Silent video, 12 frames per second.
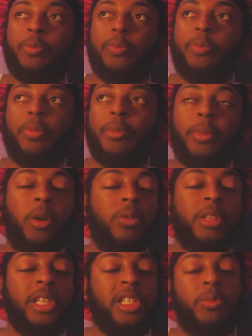
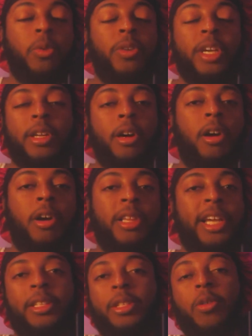promote this movie at all.
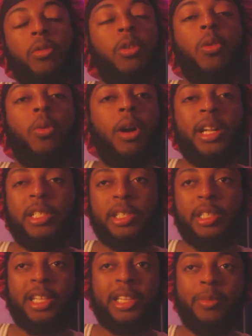Like, don't go watch
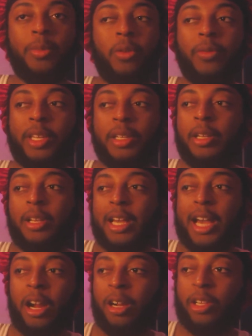it. Like, the movie,
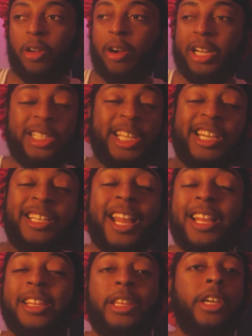I heard they're already taking it
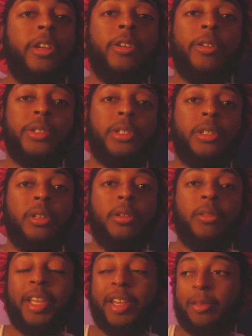out of theaters.
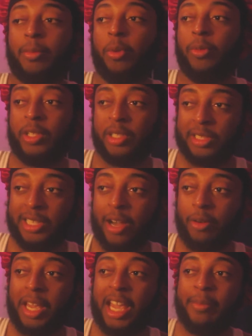Like, the movie just
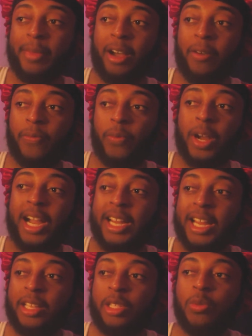now came out
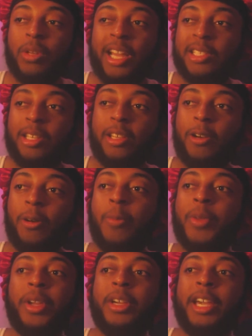Friday, 2 days
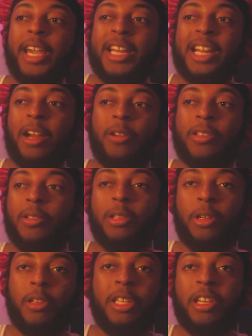ago, and I heard they're
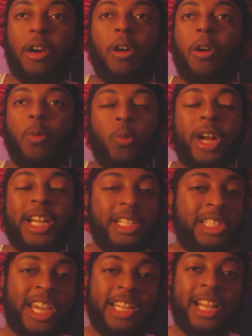literally
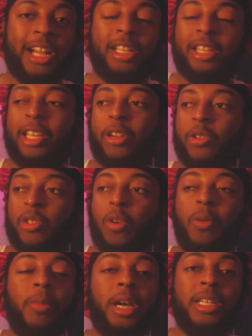already taking it out of theaters
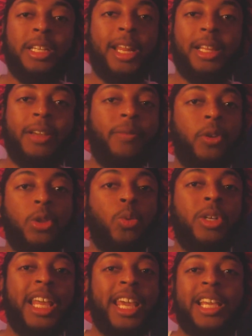on Monday, like, for
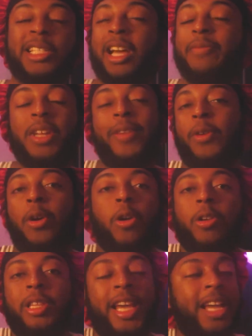3 days. I've never
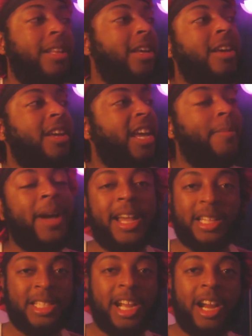heard of that in my
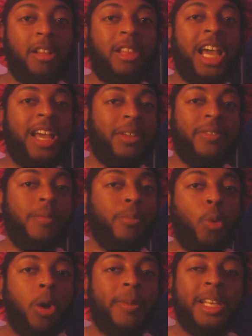entire life. Even
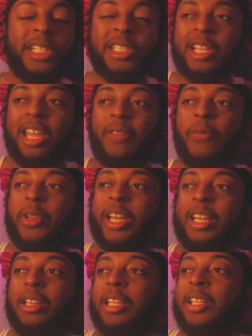Morbius stayed for
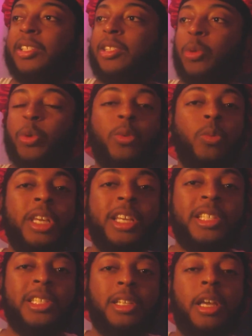like at least 3
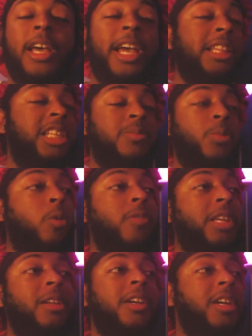weeks. Like, this
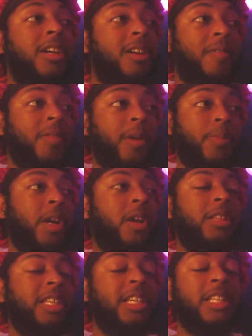movie
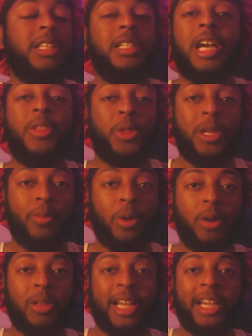apparently did nothing,
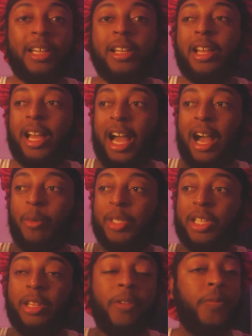bro. Like, I
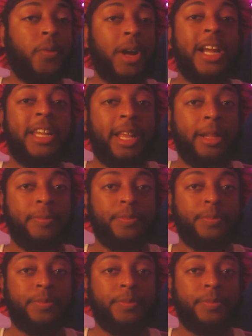was in there Friday.